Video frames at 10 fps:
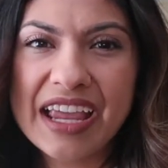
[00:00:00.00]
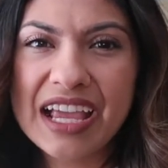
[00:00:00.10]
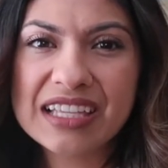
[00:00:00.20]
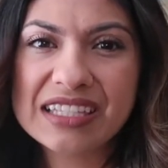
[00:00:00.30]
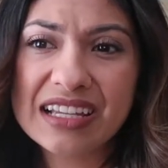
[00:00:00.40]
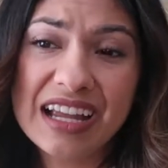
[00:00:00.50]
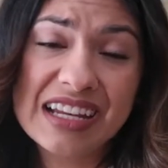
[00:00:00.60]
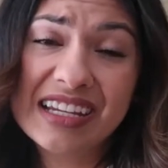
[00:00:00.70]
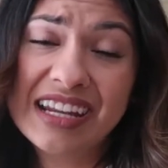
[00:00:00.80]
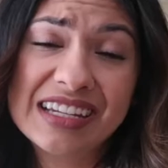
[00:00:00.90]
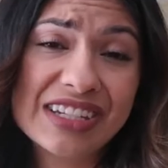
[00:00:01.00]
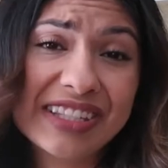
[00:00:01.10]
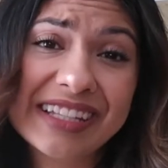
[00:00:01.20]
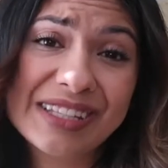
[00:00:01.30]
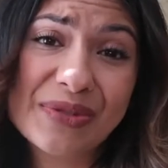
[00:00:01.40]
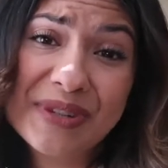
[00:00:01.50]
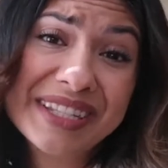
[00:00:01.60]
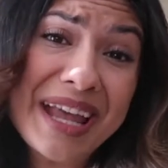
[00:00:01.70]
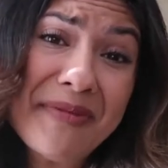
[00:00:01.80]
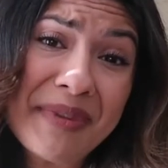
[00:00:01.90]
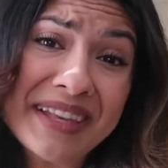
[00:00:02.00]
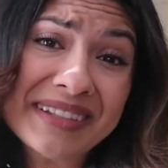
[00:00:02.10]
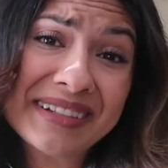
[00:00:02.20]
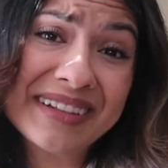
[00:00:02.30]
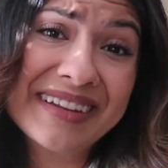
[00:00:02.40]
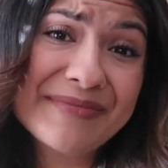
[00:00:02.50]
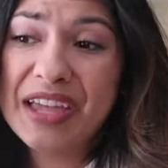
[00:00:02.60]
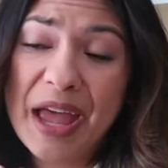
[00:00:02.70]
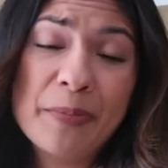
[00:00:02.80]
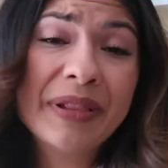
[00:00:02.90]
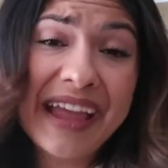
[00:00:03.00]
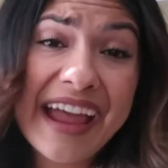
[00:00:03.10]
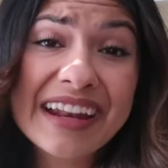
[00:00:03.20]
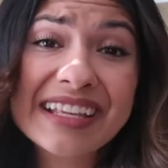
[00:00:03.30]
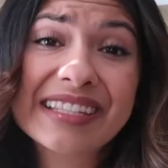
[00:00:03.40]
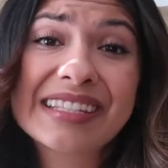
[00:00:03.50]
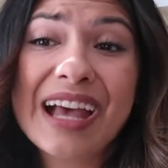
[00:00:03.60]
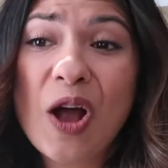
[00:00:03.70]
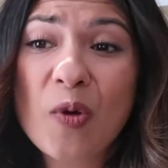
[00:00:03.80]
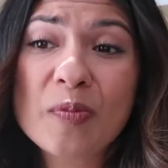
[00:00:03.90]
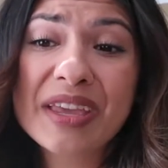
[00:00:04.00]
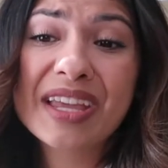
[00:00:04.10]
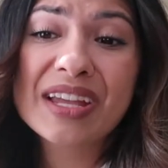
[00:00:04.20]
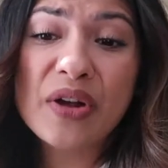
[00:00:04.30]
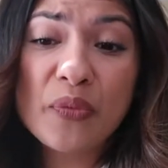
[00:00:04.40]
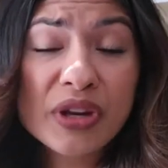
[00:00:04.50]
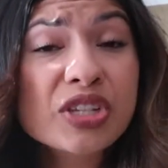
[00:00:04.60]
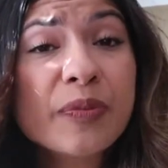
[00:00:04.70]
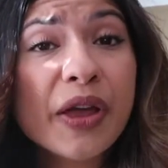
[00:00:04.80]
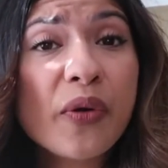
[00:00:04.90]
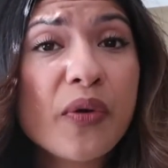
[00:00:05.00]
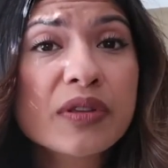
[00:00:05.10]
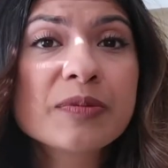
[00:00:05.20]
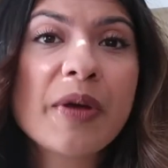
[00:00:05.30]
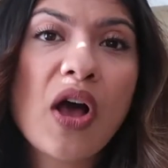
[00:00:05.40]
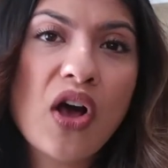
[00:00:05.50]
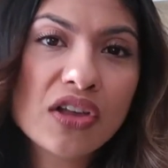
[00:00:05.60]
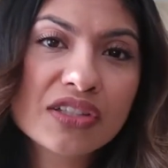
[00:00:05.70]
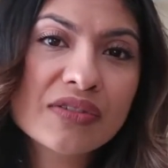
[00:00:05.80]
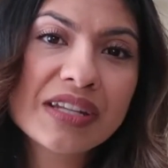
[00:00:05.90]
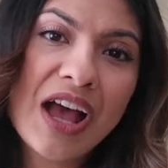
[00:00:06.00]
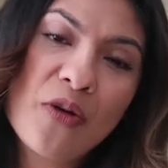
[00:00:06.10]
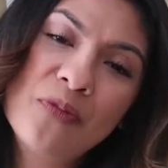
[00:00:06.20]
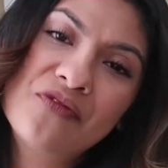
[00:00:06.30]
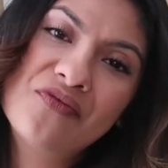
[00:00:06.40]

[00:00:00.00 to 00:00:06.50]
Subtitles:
I guess it just needs to reset, basically. That plan is to help me reach my goals, but also to help